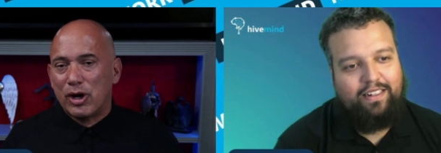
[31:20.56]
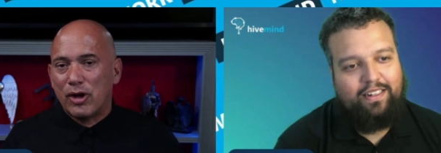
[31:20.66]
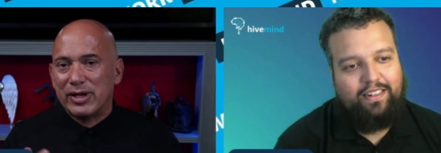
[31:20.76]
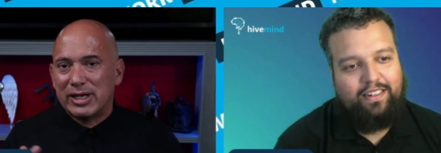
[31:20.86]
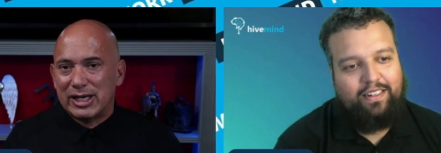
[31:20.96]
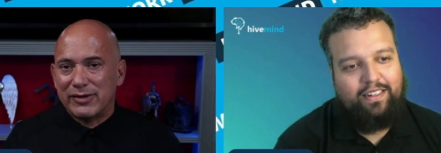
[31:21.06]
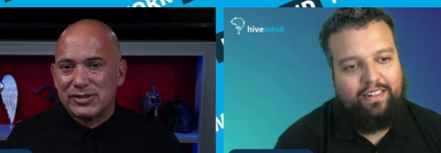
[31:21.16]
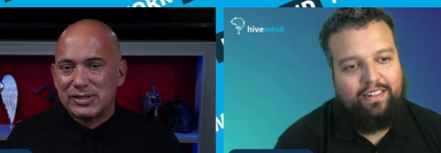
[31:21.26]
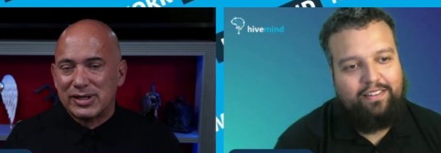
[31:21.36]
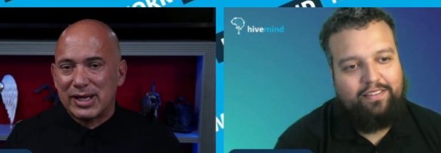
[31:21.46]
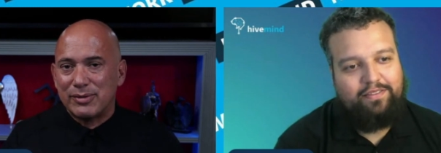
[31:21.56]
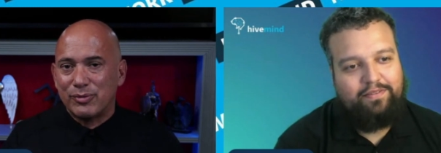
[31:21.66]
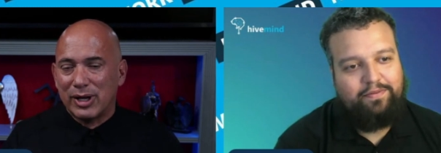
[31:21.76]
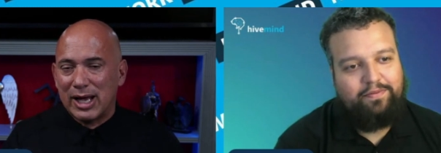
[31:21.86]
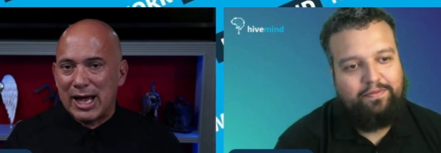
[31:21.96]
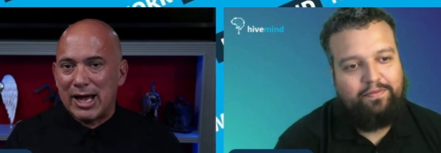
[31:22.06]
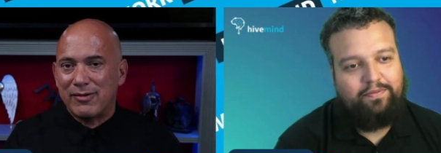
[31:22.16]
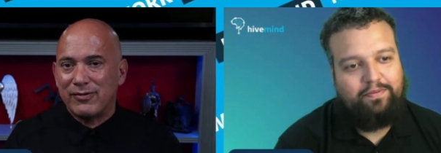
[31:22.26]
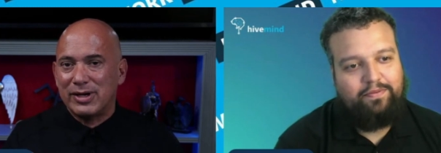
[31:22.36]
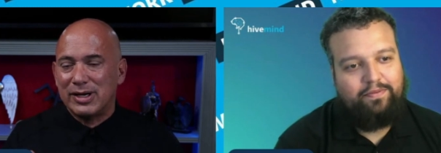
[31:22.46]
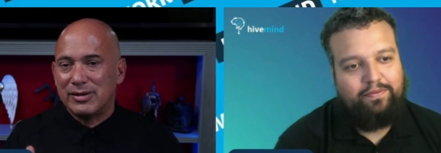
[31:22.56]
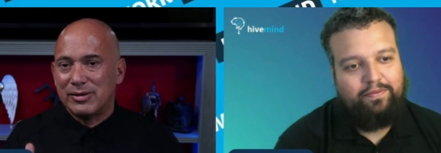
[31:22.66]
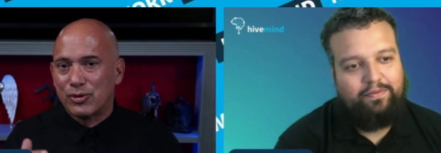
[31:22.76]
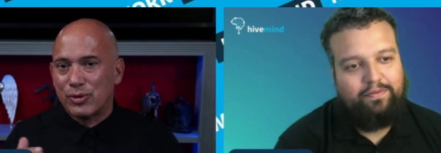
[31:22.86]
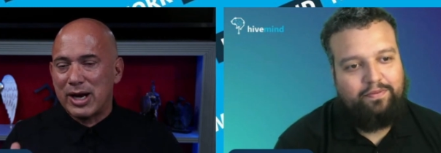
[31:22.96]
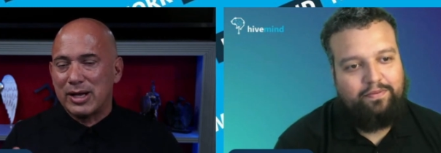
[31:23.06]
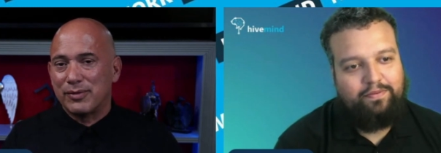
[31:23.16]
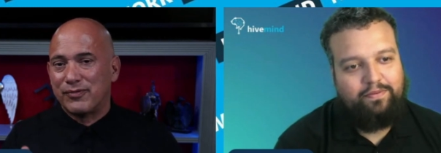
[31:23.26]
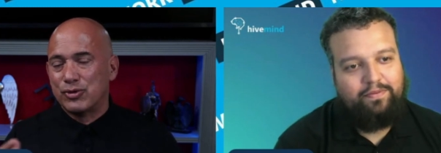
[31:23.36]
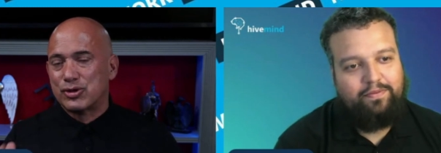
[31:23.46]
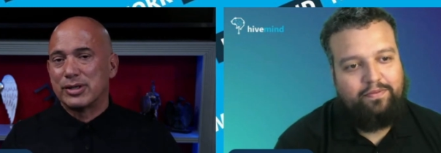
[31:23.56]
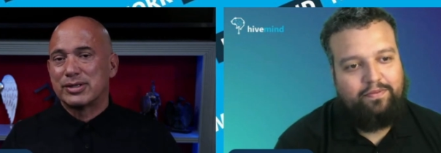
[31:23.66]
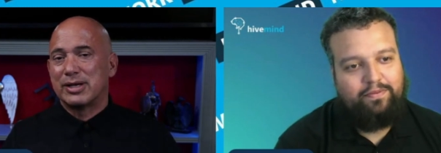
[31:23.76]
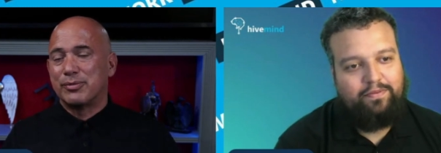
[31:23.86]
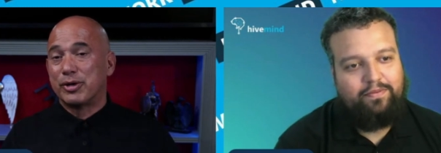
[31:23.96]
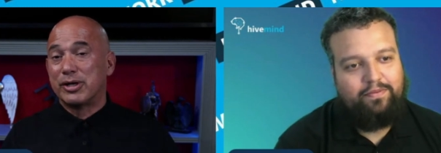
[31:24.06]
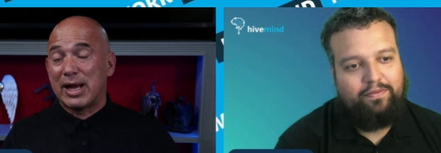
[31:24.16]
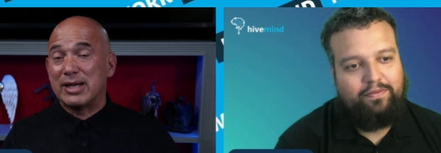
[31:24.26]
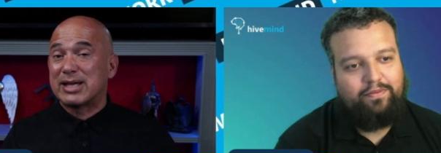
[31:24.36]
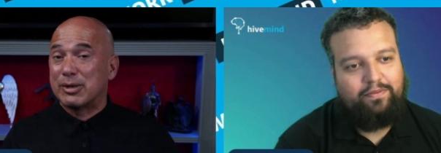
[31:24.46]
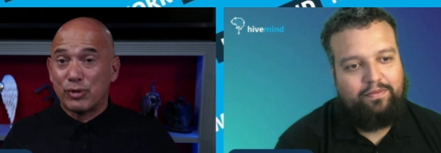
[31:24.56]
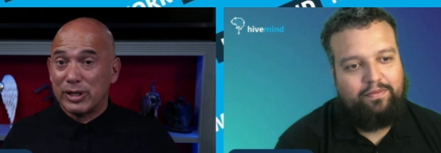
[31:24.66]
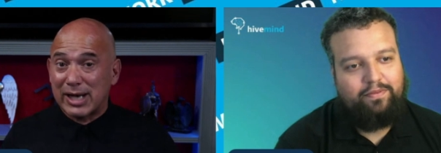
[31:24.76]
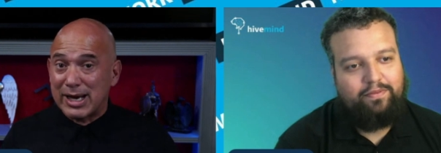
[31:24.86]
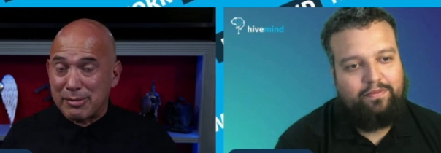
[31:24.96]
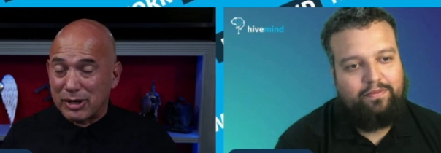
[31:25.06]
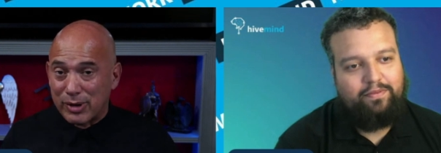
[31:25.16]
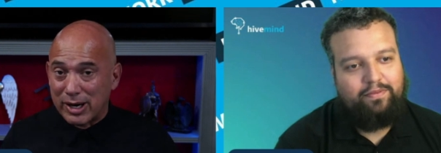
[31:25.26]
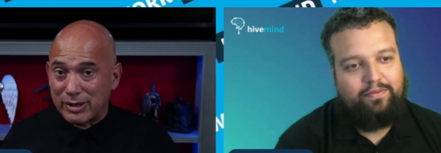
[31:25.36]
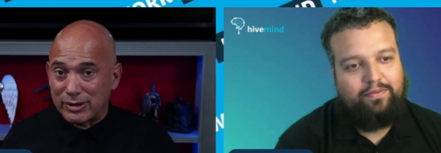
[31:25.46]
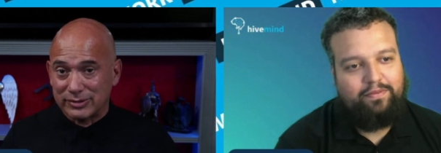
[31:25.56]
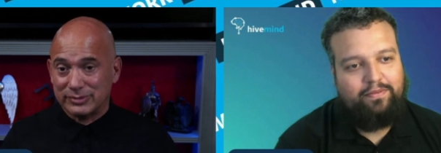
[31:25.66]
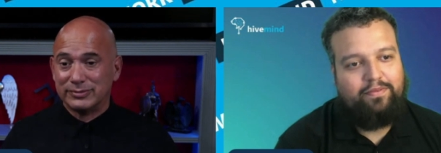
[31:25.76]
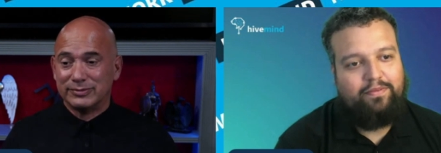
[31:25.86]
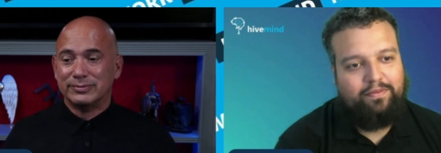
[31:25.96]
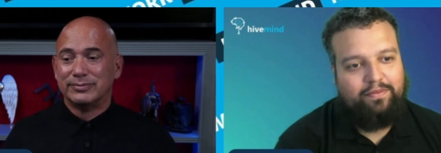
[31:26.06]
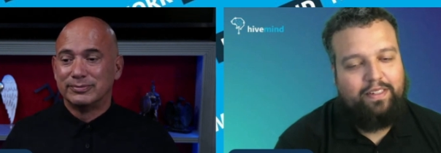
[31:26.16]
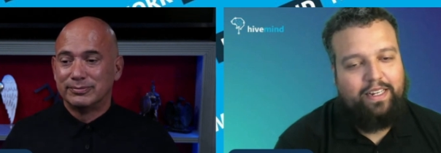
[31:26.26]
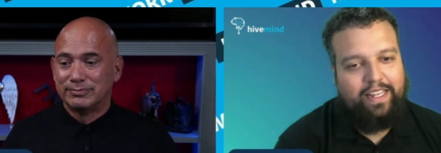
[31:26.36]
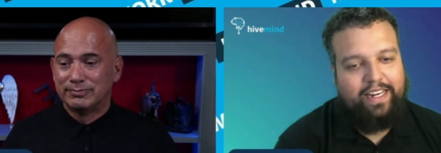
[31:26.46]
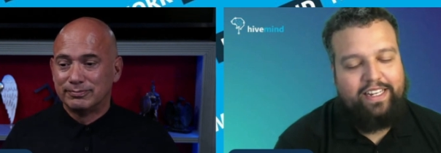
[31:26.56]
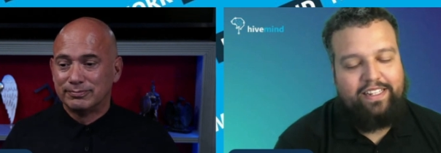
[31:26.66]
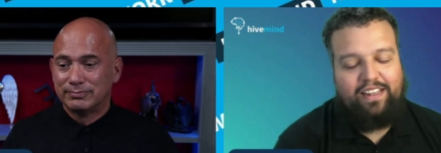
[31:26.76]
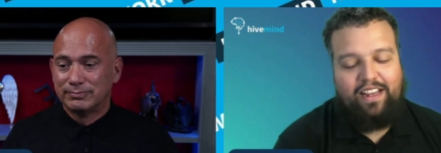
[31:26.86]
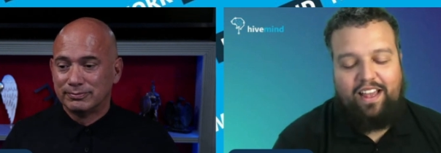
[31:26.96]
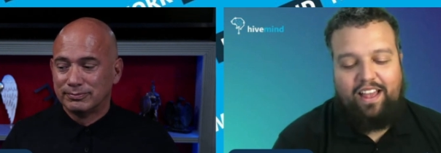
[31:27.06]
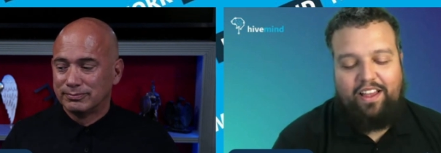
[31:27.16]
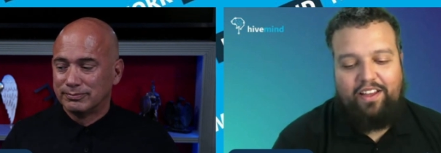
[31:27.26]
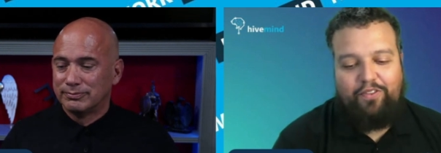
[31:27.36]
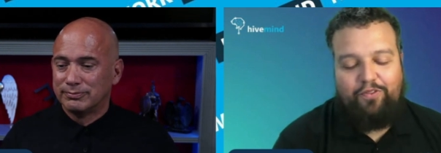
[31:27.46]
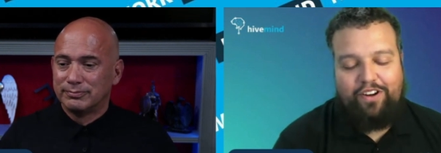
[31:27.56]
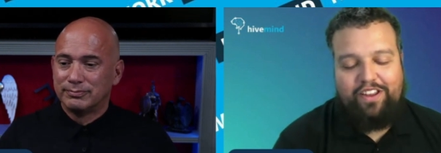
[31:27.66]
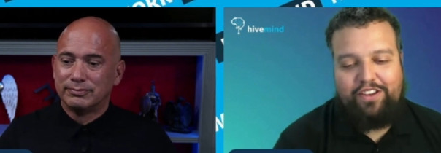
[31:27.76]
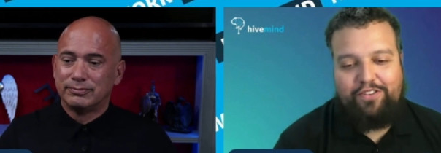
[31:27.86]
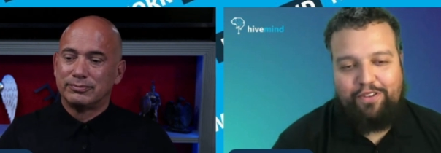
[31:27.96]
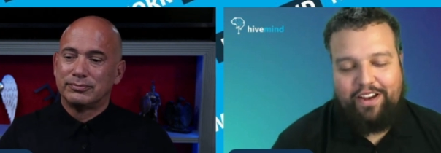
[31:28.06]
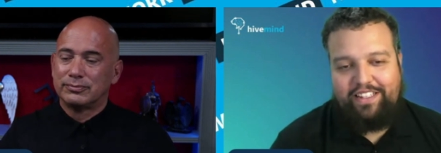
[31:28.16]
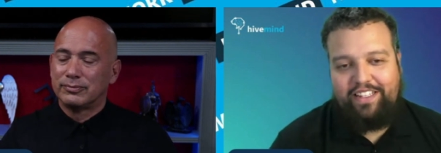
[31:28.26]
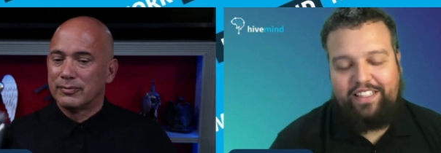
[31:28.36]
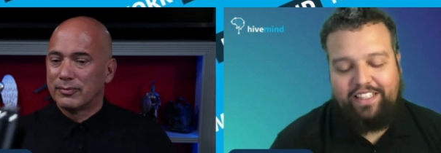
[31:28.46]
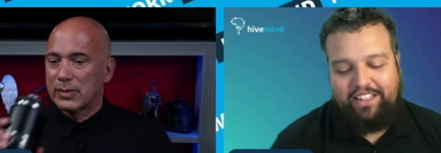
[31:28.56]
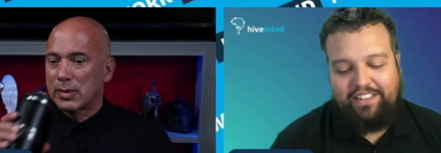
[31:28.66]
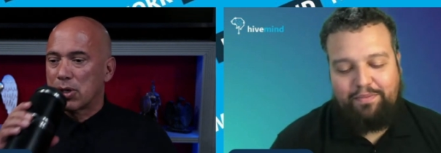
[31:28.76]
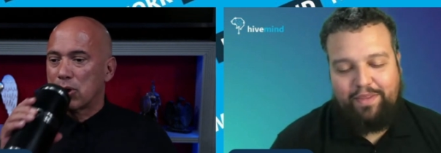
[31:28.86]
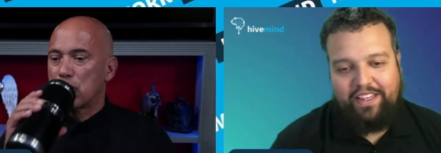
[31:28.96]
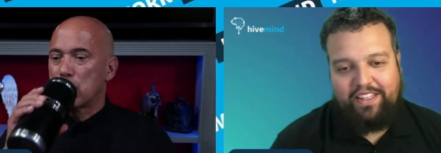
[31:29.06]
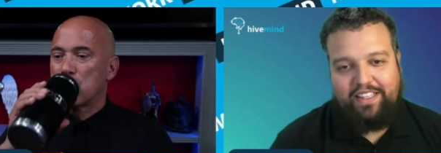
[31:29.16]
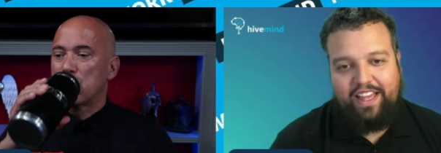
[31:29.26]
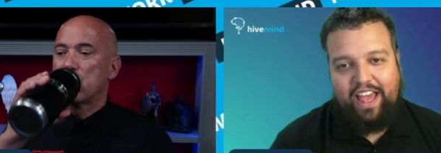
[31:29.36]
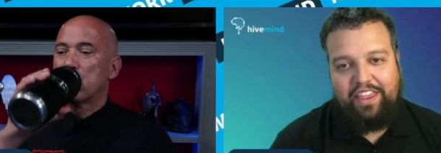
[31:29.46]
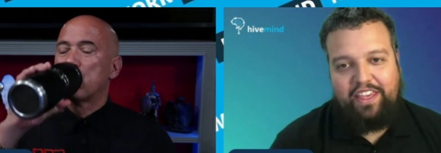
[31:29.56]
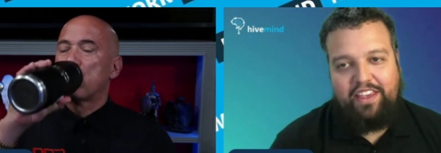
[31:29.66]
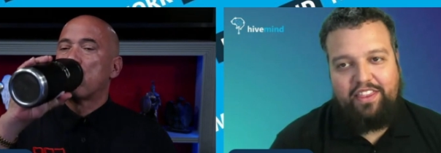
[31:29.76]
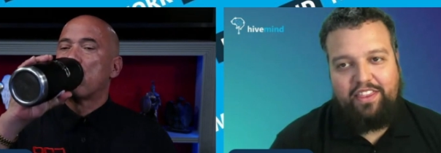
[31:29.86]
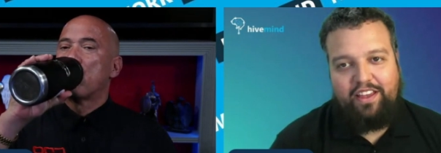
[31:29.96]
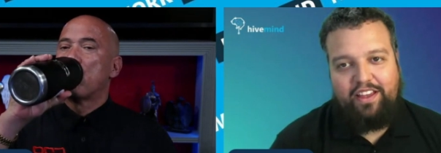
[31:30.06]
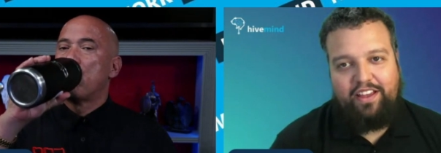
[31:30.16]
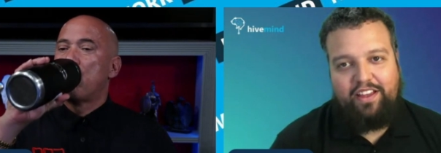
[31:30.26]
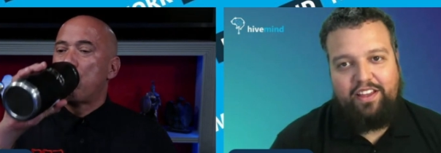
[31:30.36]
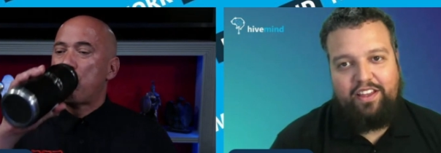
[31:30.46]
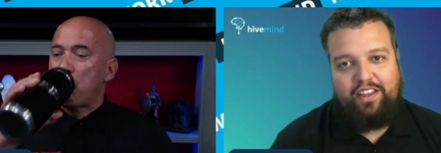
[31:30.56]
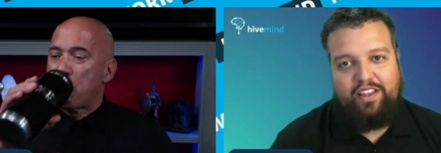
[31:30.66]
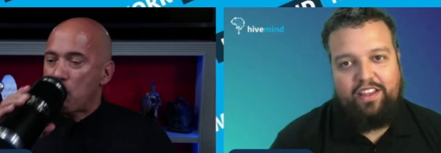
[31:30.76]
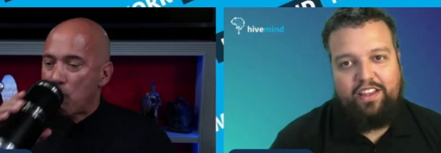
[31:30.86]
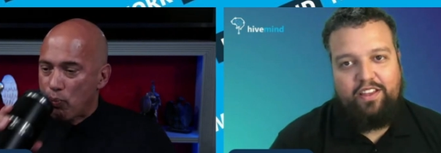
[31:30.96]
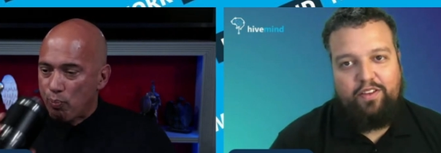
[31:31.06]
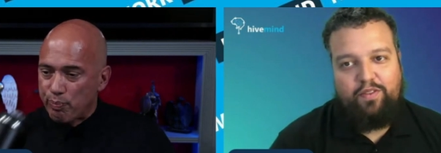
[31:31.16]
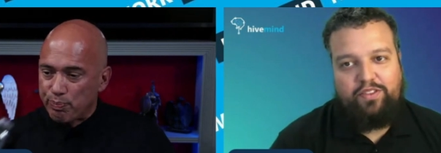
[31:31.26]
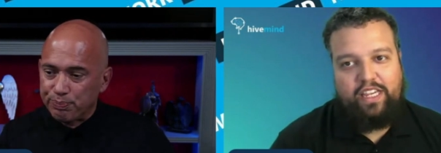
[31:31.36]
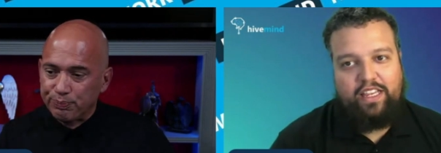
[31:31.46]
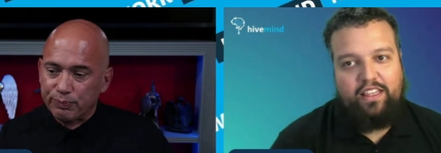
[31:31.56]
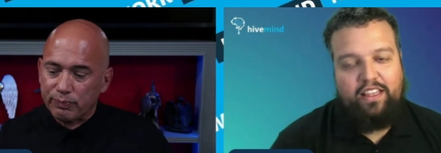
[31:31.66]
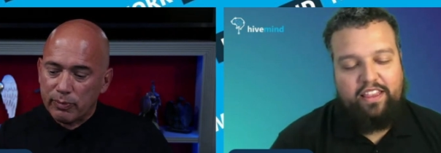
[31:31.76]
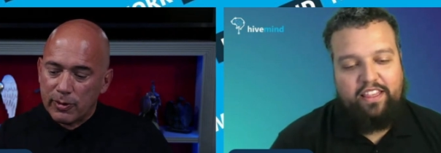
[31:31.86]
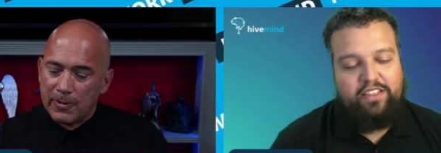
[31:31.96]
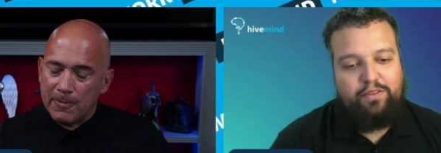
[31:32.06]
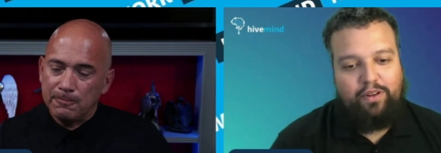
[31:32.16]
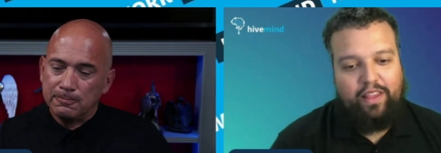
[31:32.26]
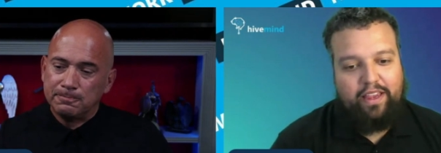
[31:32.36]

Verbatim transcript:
Speaker 1: all the gifts that we'll have in creating the future. That's getting pretty. It's getting really dynamic around here.
Speaker 2: It is one of the craziest things to me is that I think the tech, and this is where